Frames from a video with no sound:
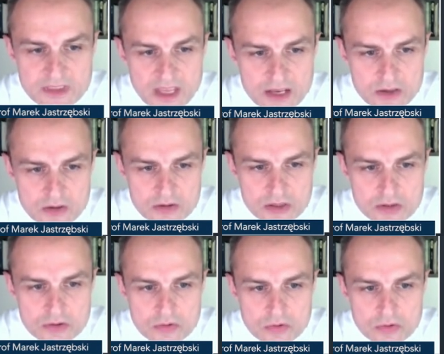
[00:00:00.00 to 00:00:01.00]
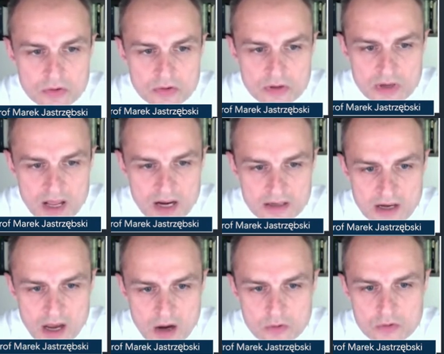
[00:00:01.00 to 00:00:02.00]
Then you need to learn
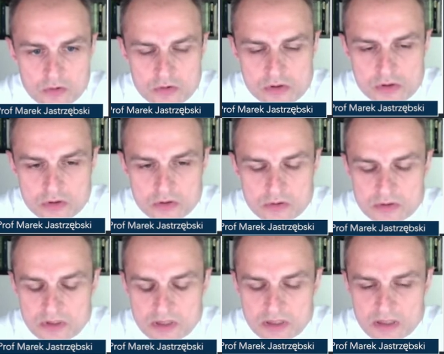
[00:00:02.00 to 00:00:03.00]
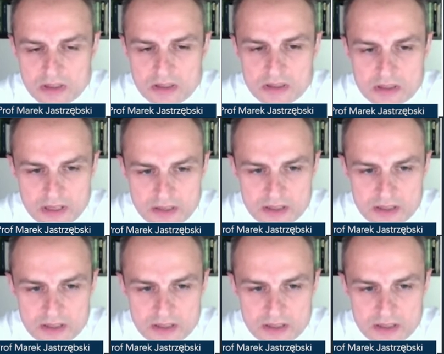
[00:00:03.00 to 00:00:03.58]
how to screw the lead.